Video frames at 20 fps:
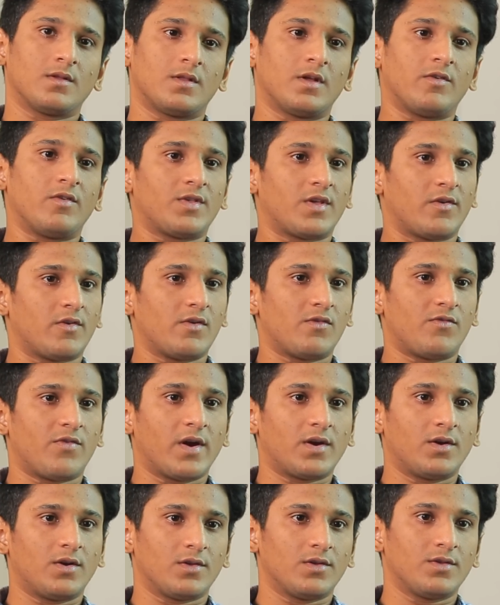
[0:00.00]
There were several
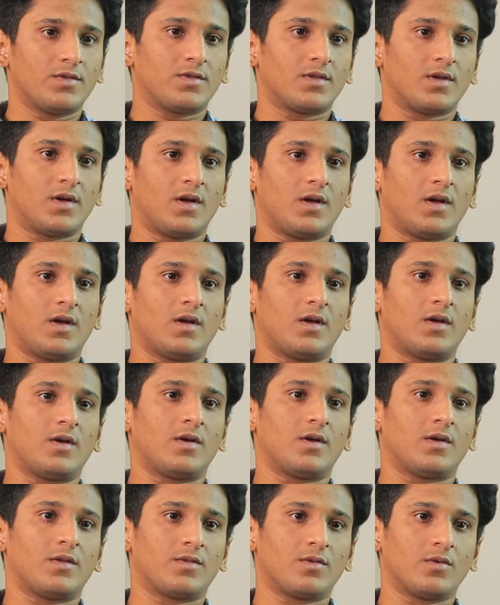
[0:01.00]
factors,
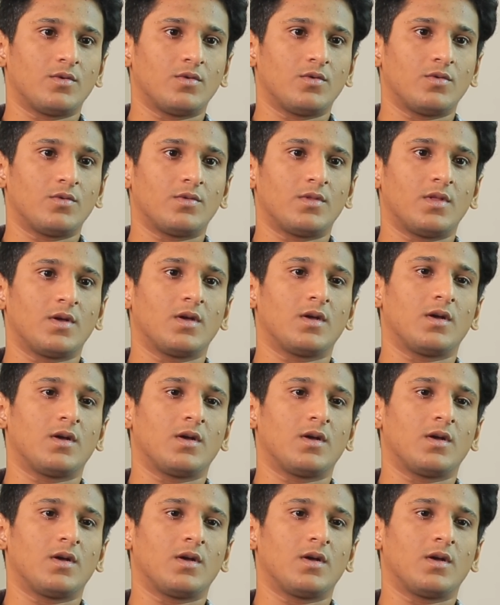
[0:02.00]
so